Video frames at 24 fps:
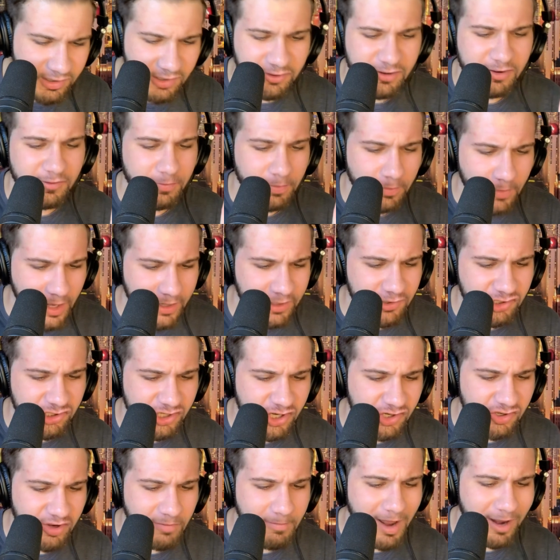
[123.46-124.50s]

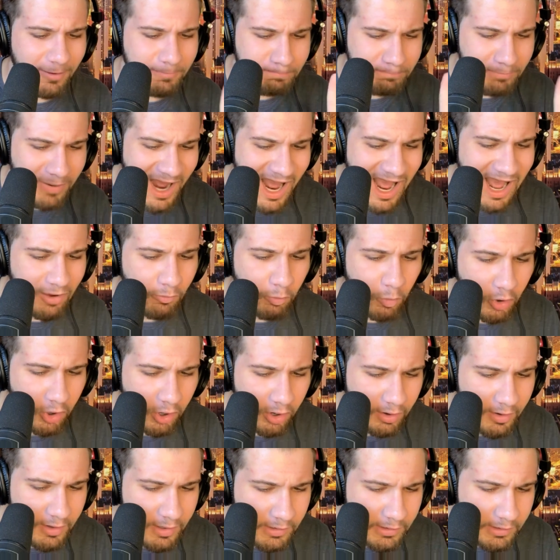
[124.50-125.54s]
athleticism and power
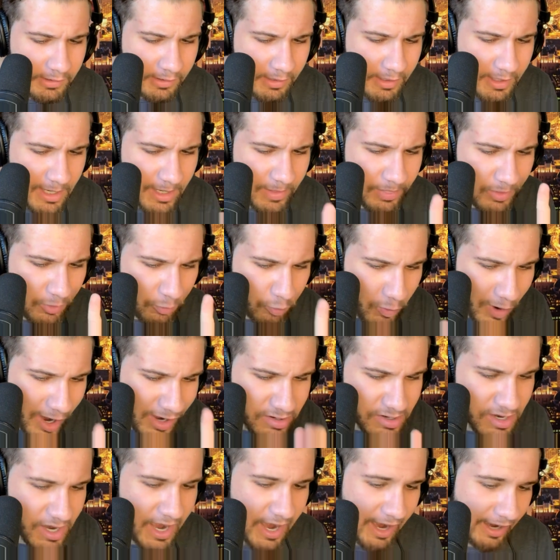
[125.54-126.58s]
in the run
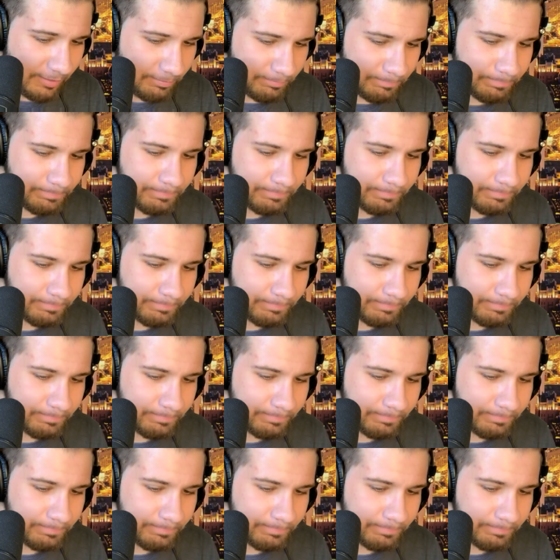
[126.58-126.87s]
game.